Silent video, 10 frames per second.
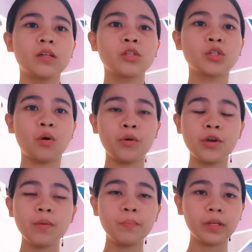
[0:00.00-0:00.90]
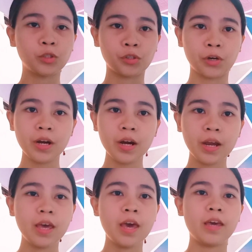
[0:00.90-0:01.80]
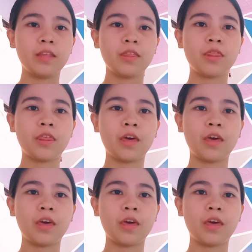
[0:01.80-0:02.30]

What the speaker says: show you a picture, and